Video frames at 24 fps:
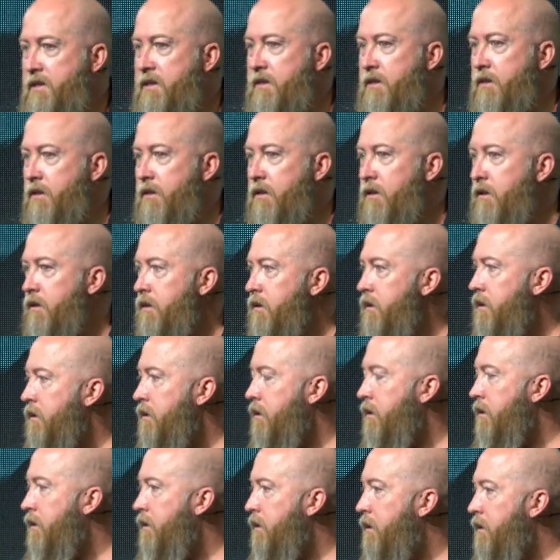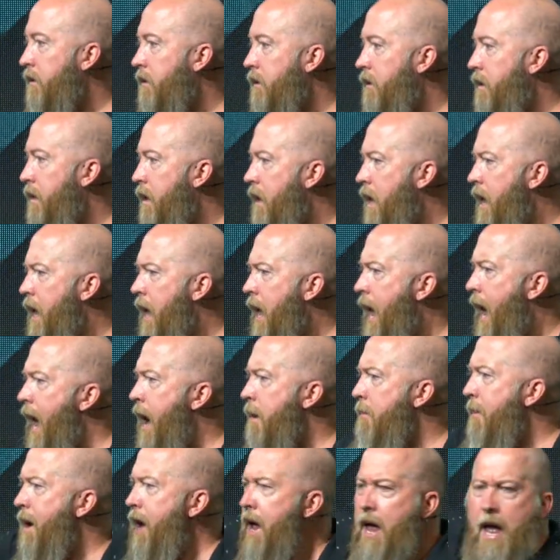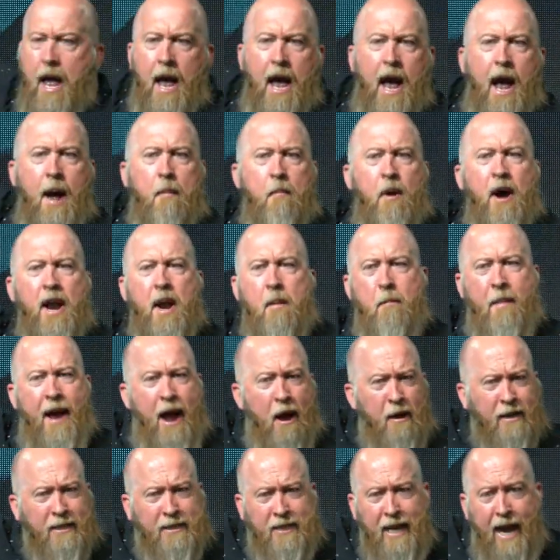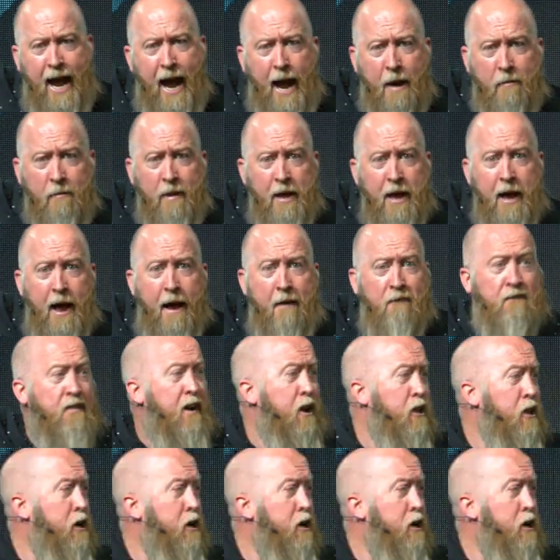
this. I'm, I'm on a mountaintop. I'm